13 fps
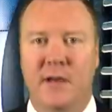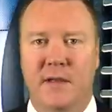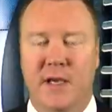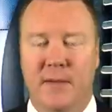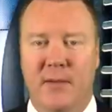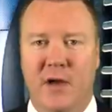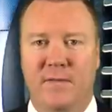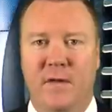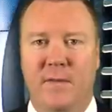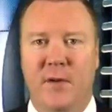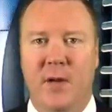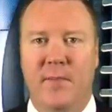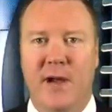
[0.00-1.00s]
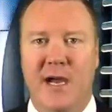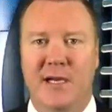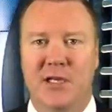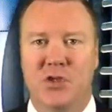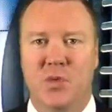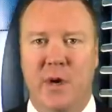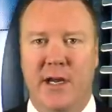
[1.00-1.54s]
Get my football
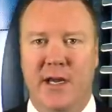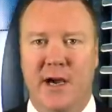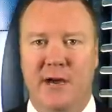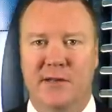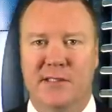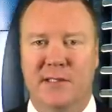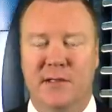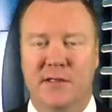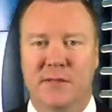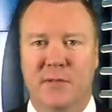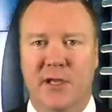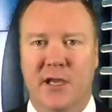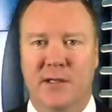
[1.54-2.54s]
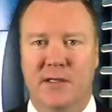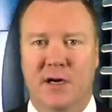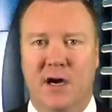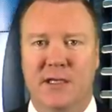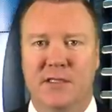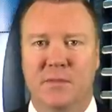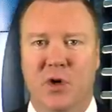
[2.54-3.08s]
package right now exclusively at
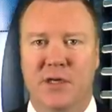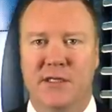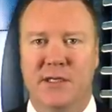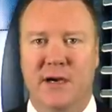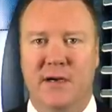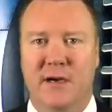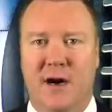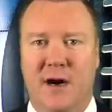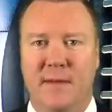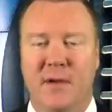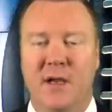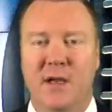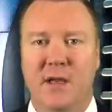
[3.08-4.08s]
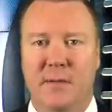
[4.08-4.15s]
DocSports.com.